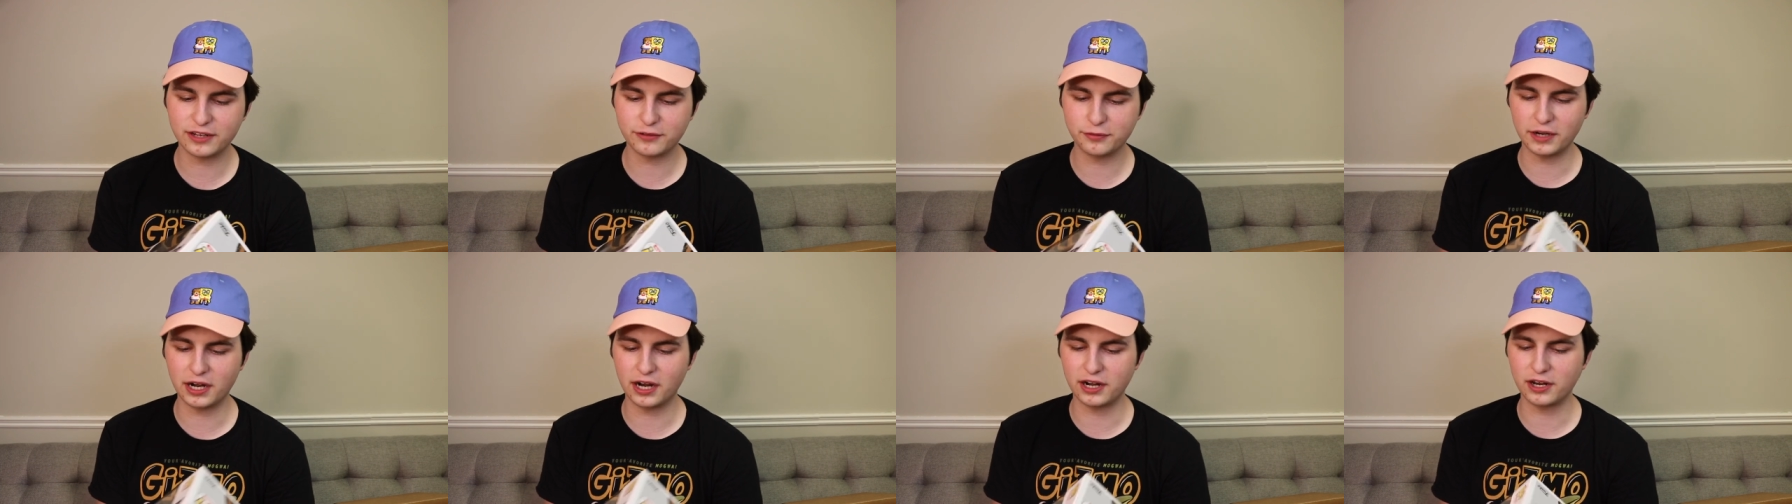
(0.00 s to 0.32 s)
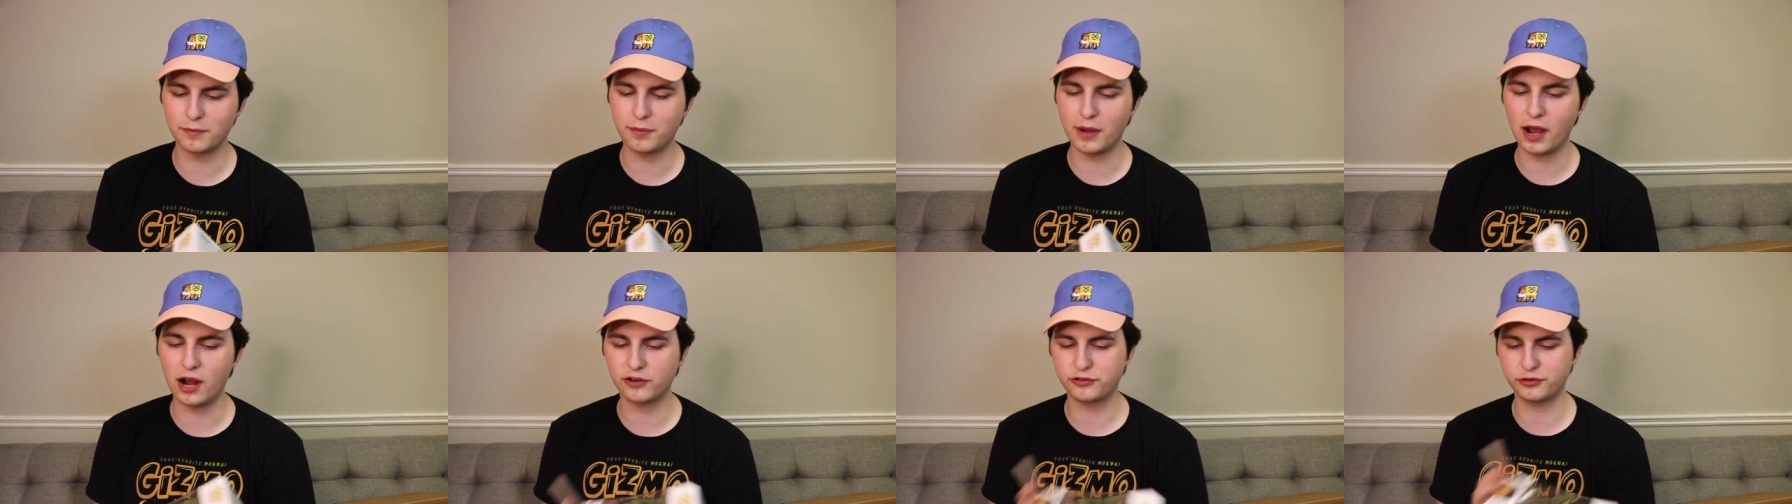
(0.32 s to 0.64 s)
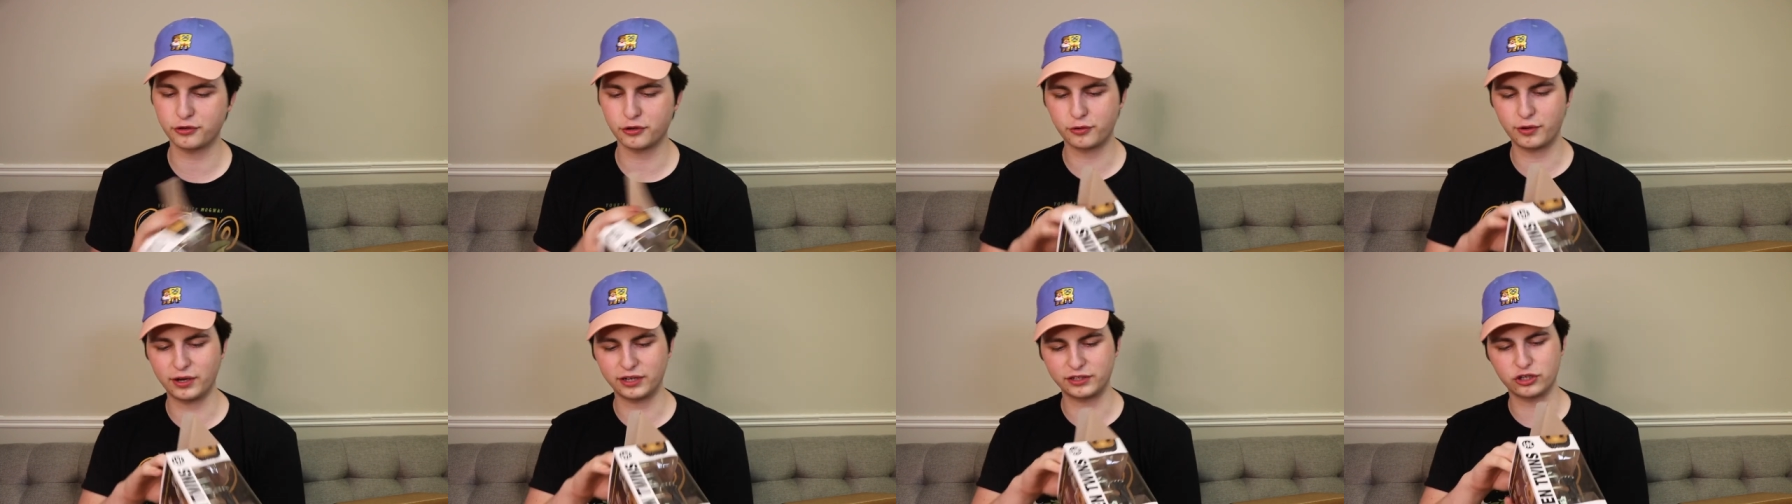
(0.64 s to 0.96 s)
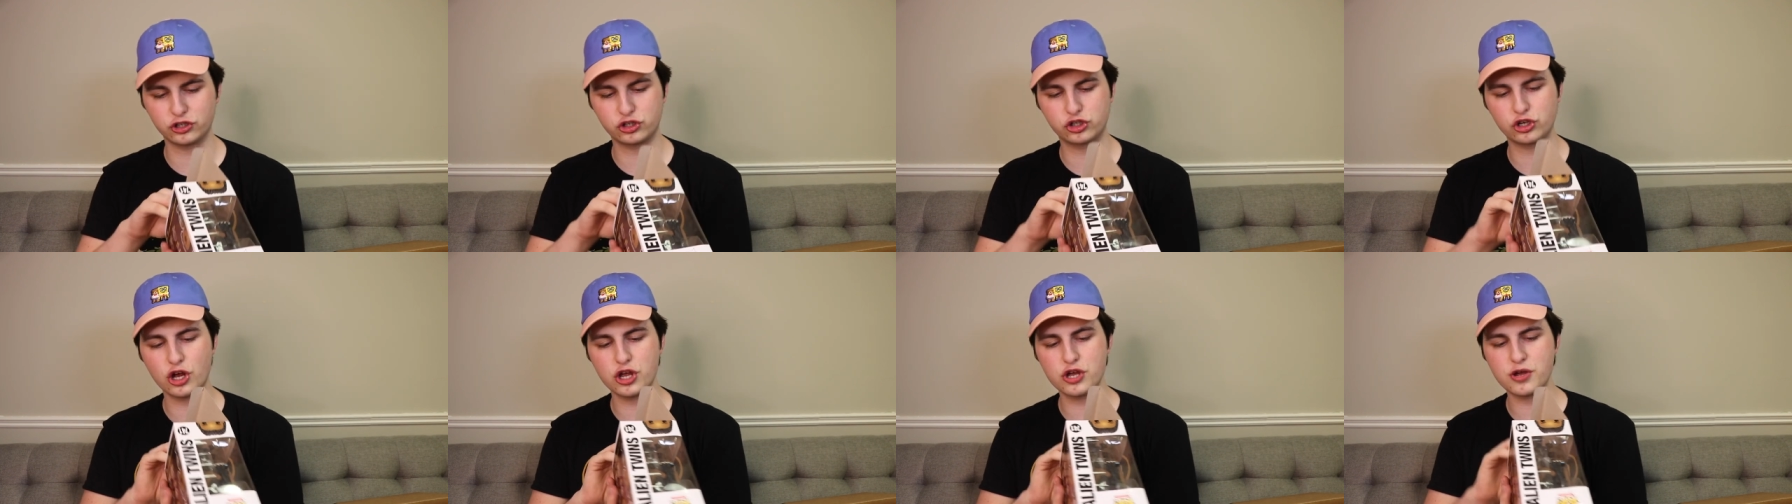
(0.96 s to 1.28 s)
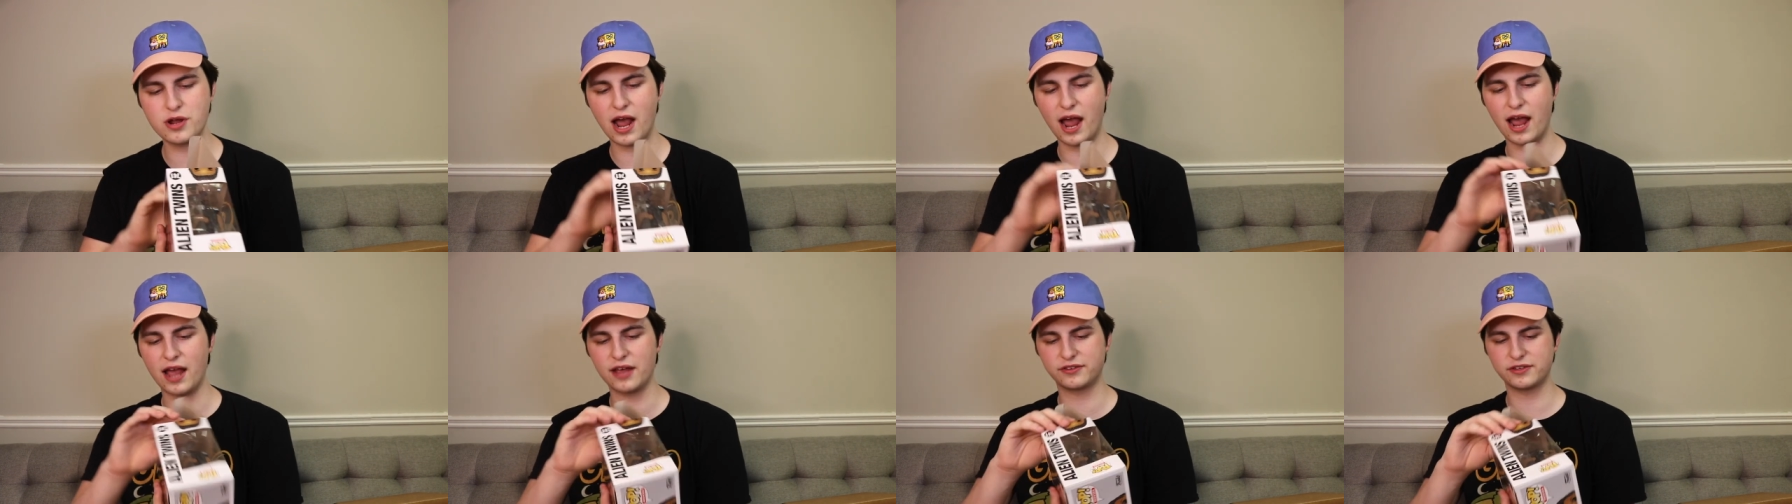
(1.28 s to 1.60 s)
take one out of the box real quick to show you
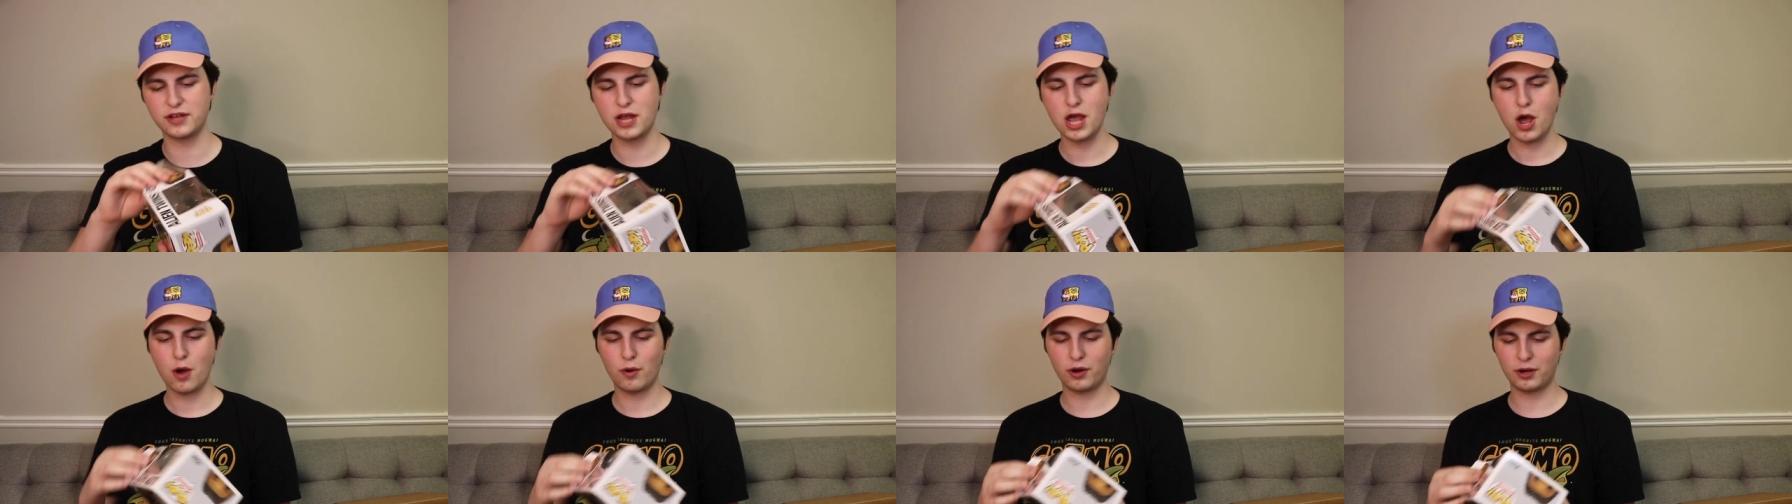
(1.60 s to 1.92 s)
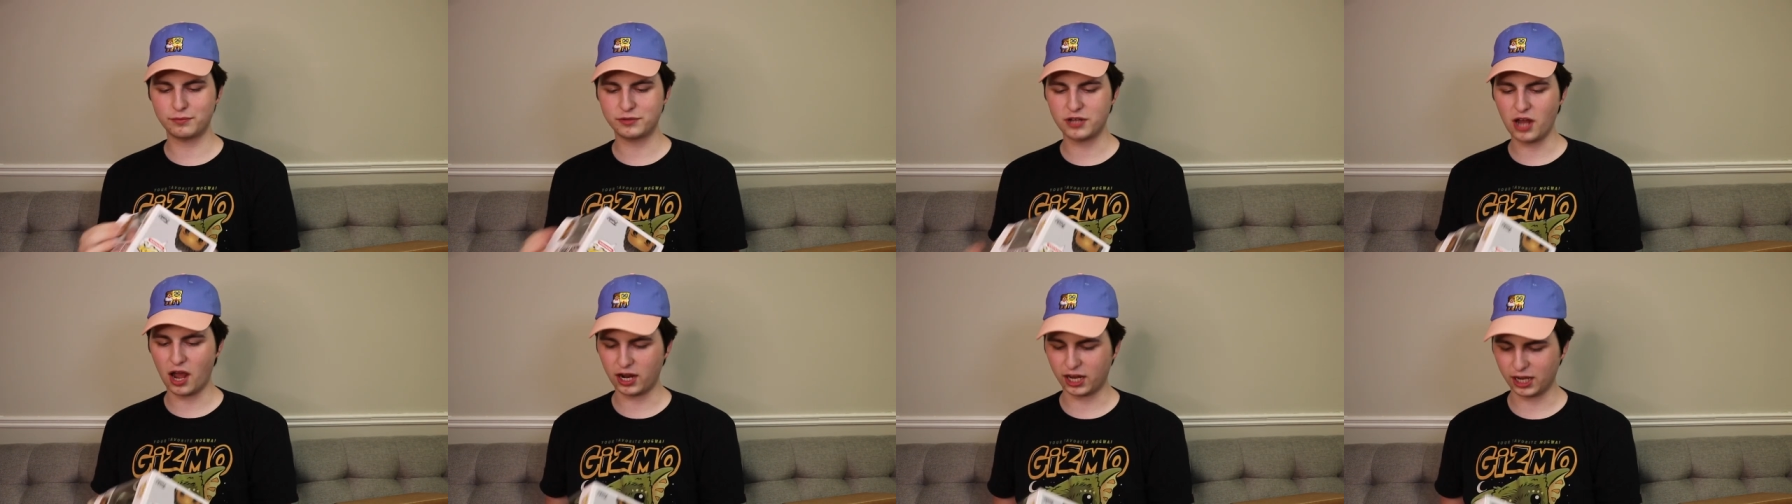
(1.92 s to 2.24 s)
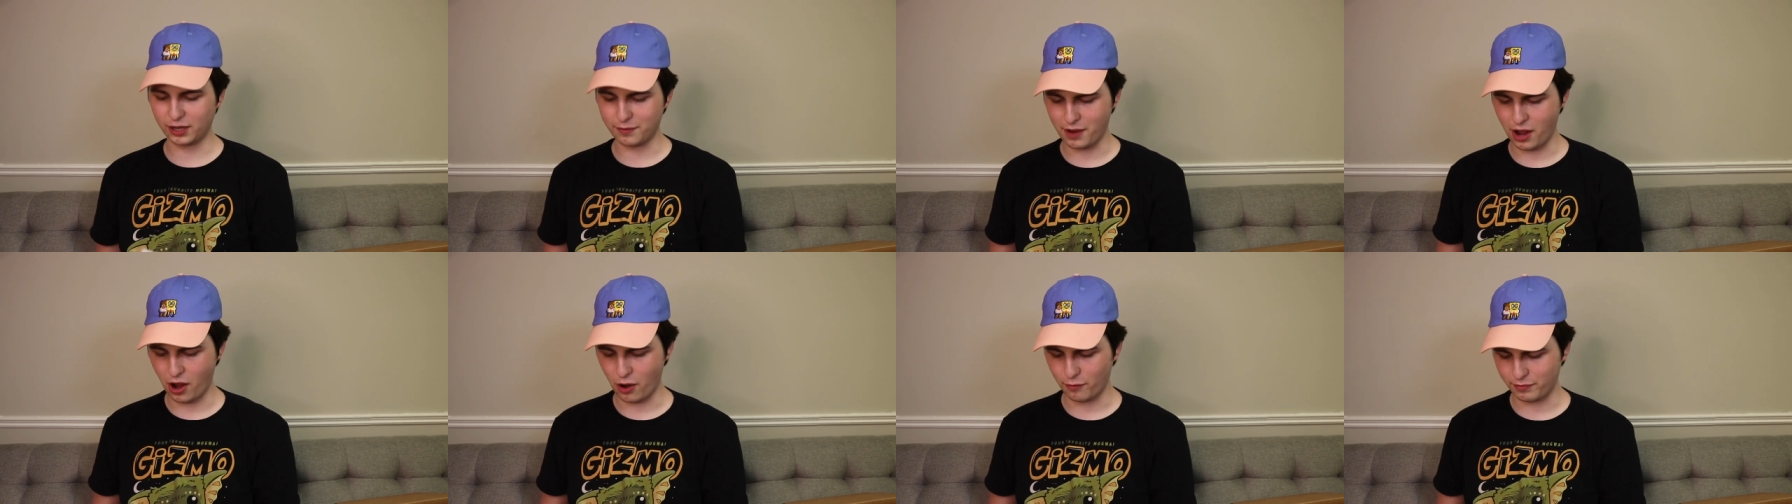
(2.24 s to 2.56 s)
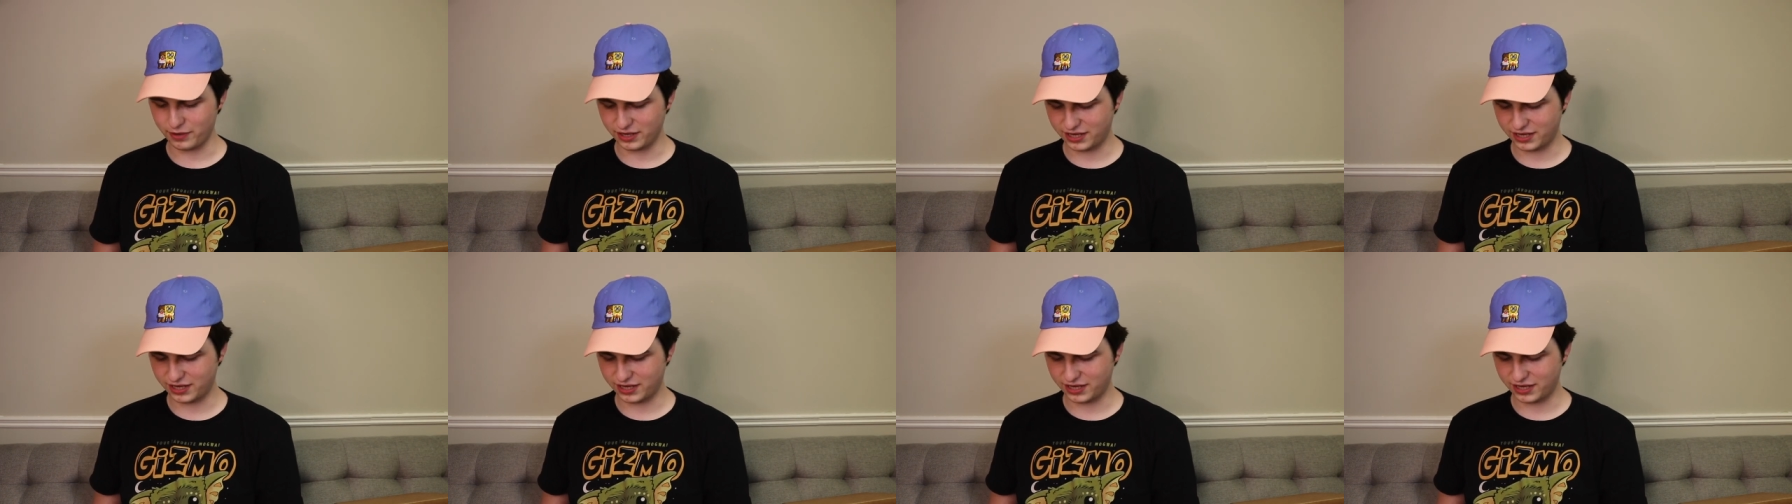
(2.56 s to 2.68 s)
guys what I'm talking about,